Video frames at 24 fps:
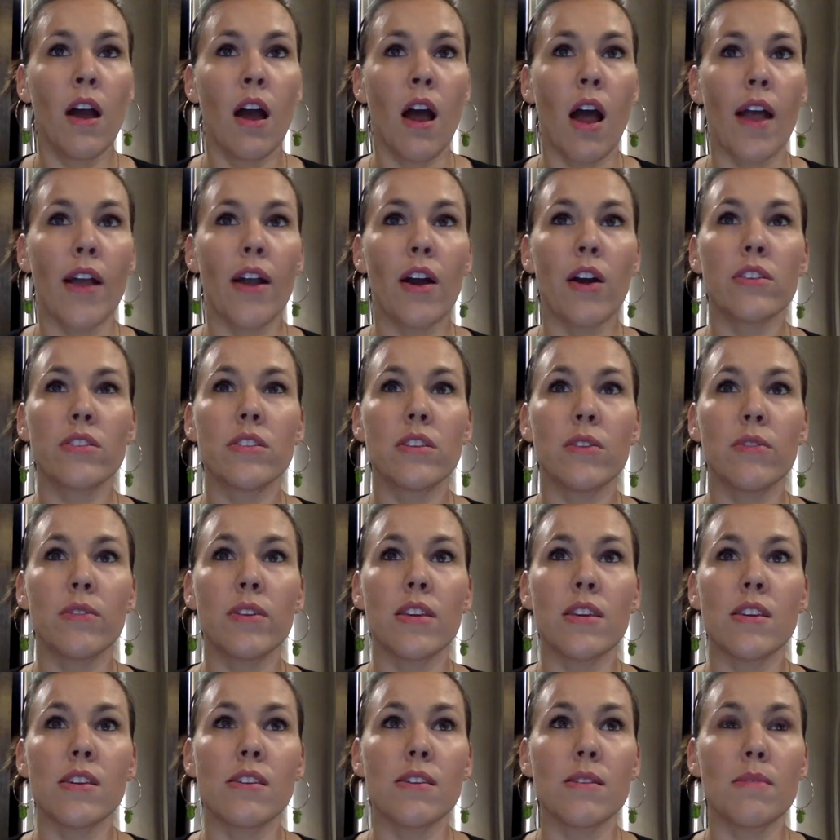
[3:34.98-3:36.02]
I also
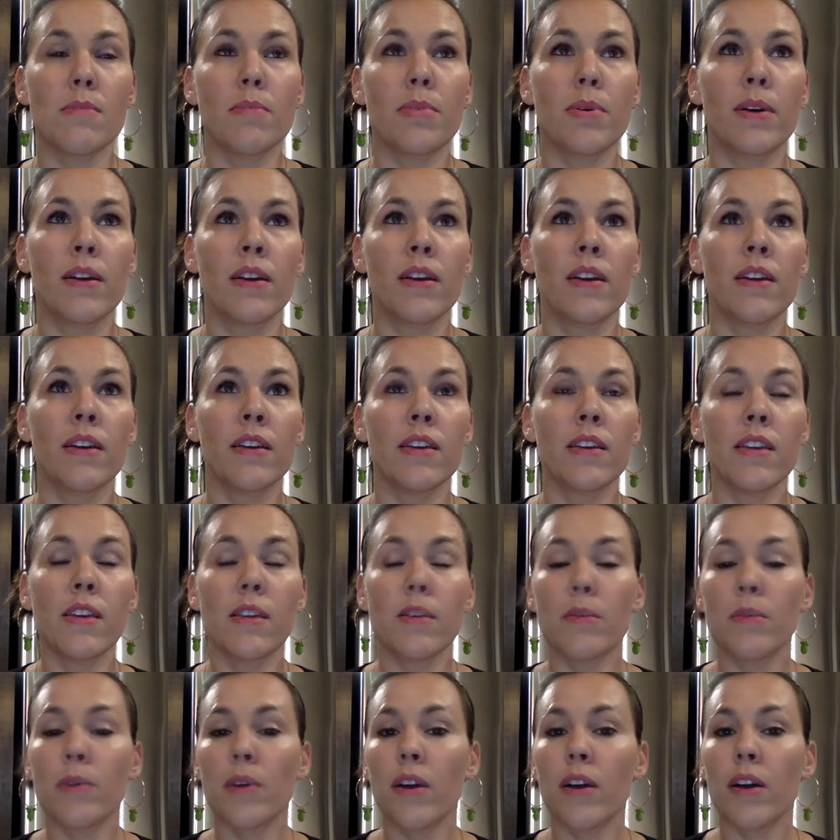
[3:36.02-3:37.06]
keep
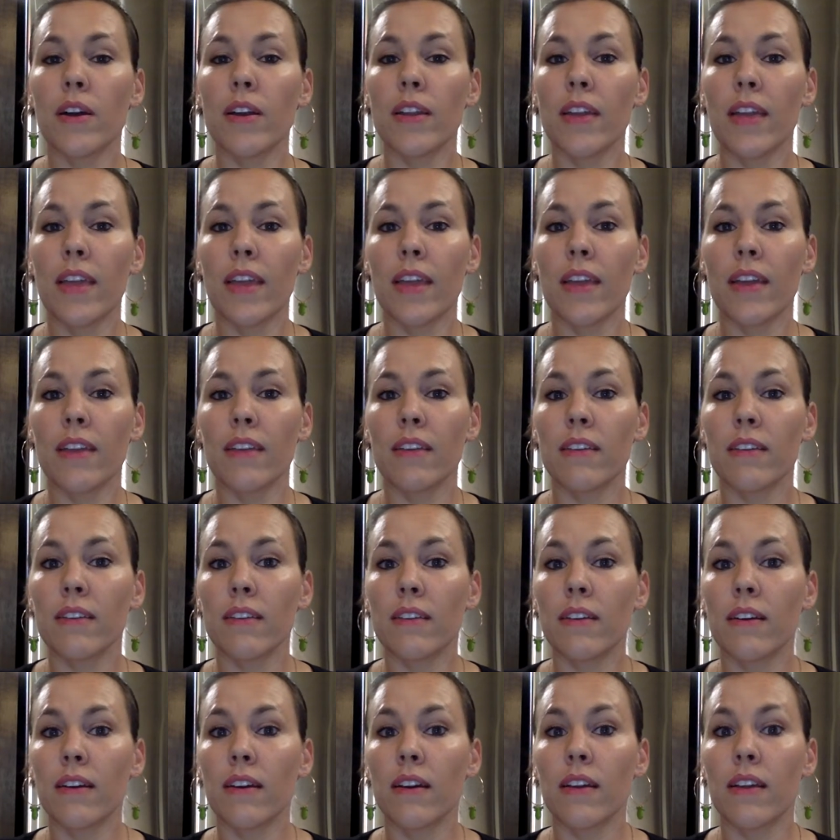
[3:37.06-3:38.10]
quinoa on hand.
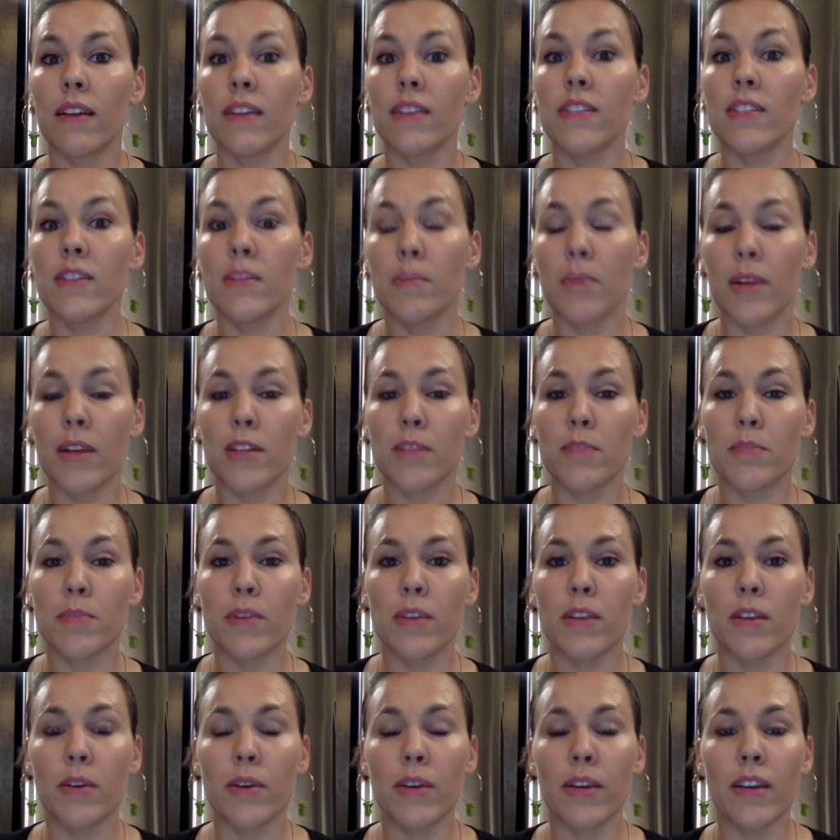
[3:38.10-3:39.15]
Instant Pot's
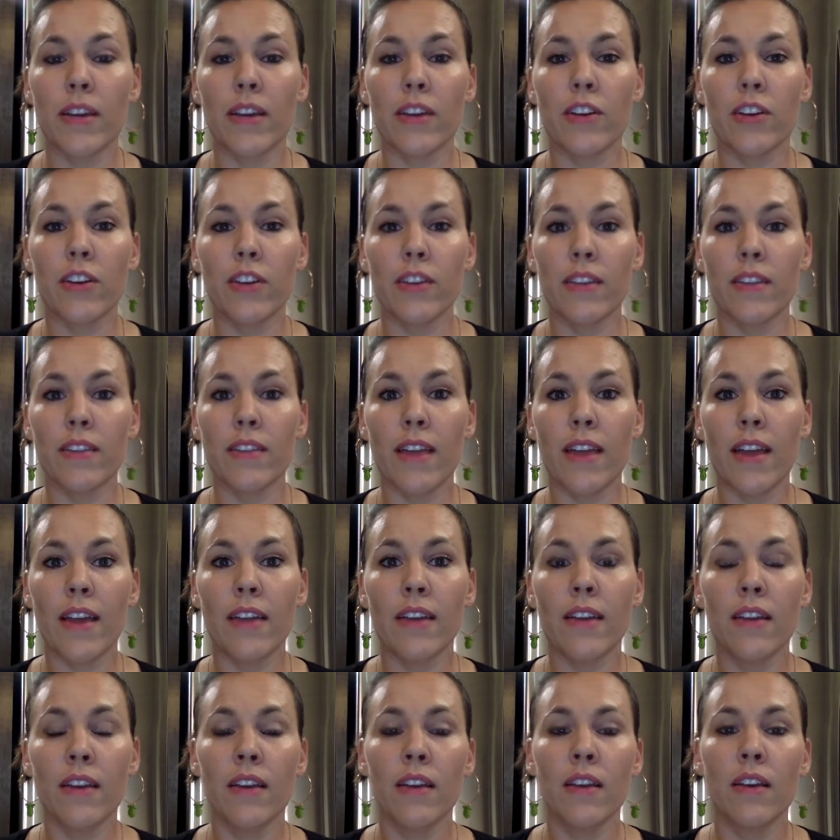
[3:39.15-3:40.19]
pretty quick at cooking that
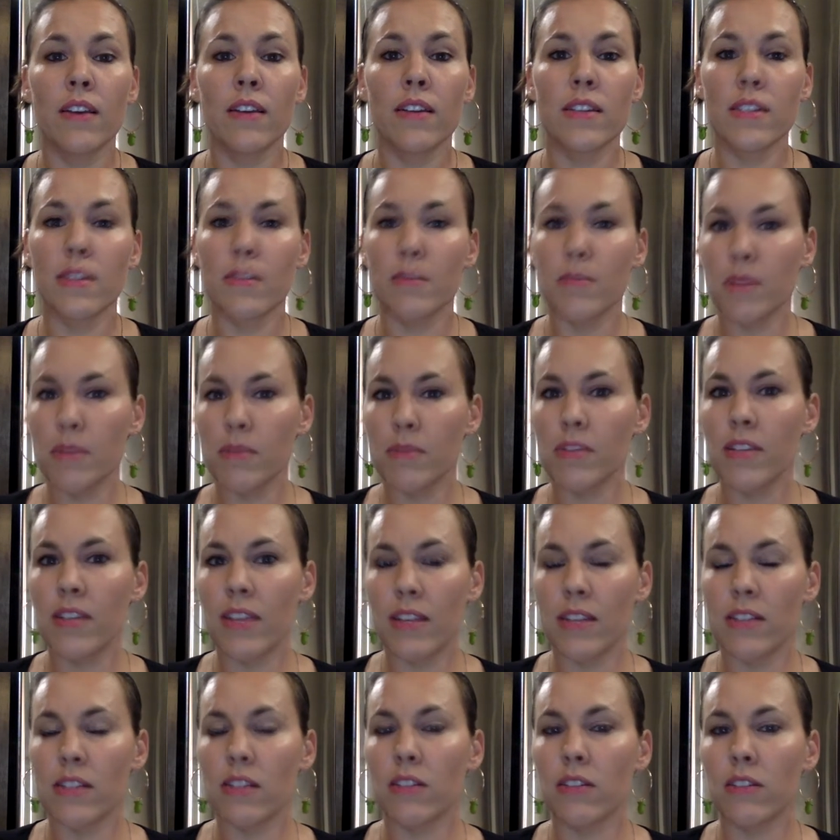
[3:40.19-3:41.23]
because sometimes it
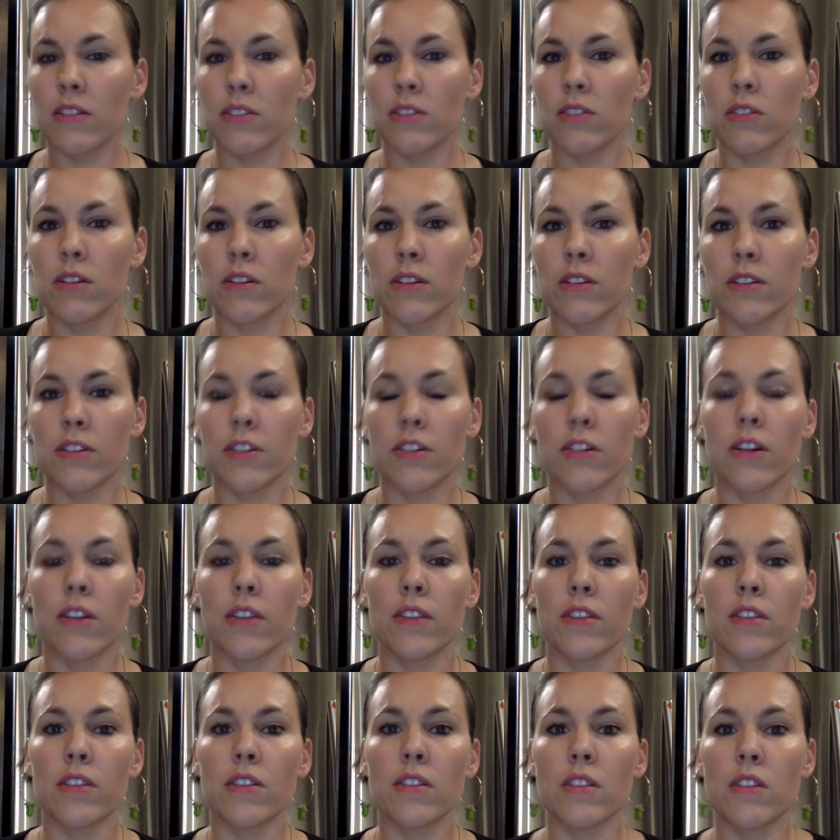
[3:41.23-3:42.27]
takes a little longer on
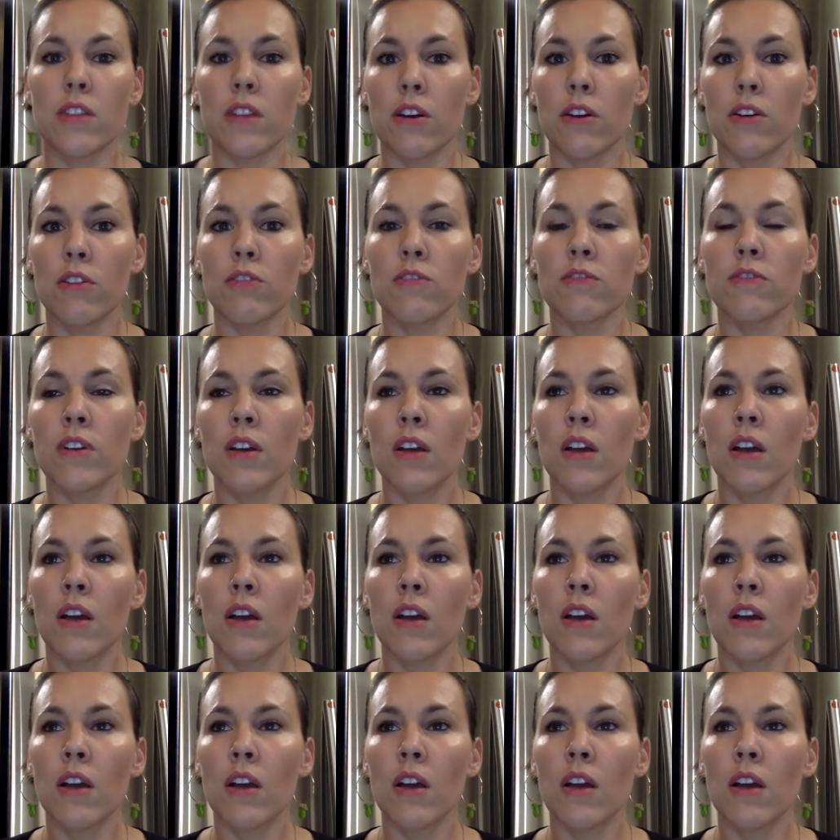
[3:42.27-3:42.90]
the stove.